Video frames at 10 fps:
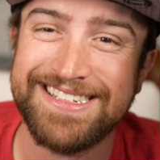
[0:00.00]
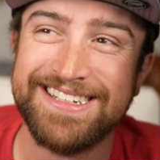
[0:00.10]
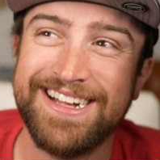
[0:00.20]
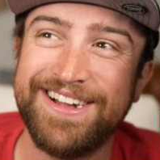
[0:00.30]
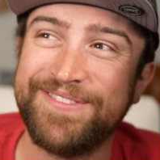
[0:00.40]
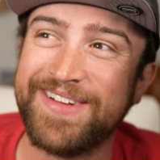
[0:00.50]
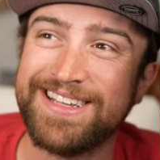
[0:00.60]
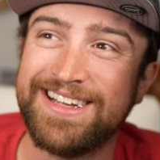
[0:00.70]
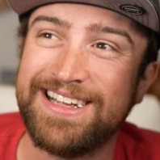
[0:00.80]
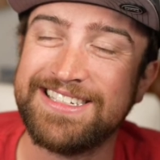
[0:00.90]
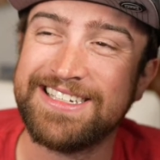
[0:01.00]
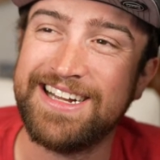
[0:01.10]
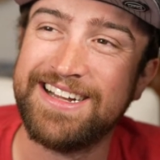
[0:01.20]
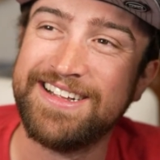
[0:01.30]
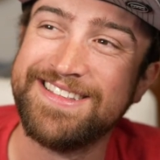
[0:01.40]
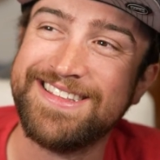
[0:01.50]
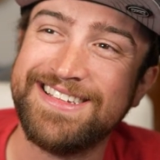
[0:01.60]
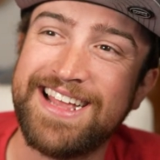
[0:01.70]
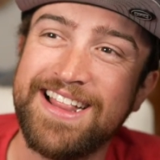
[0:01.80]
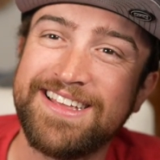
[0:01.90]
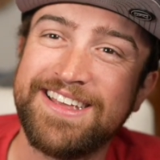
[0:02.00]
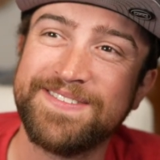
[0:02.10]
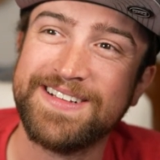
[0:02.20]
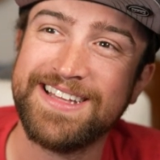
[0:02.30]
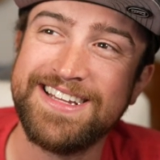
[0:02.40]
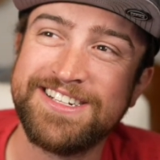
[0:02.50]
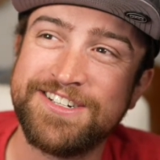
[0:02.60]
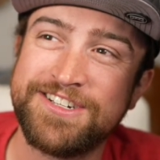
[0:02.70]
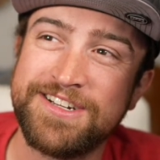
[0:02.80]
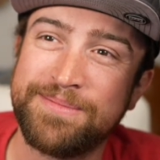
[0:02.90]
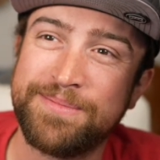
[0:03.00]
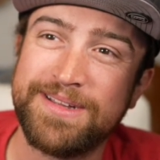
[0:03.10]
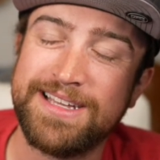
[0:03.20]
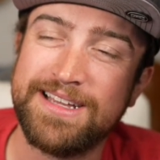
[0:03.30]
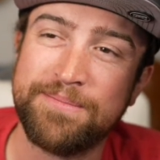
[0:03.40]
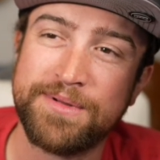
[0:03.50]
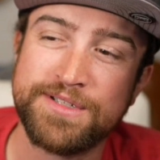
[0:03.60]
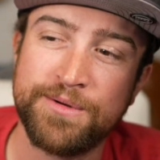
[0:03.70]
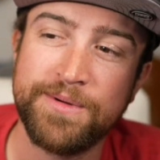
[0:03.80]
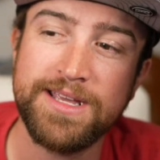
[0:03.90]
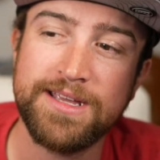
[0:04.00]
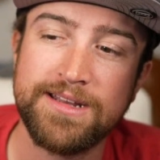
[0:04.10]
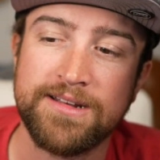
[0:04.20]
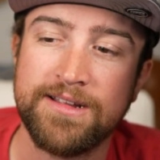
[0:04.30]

Oh my gosh. The delicate relationship between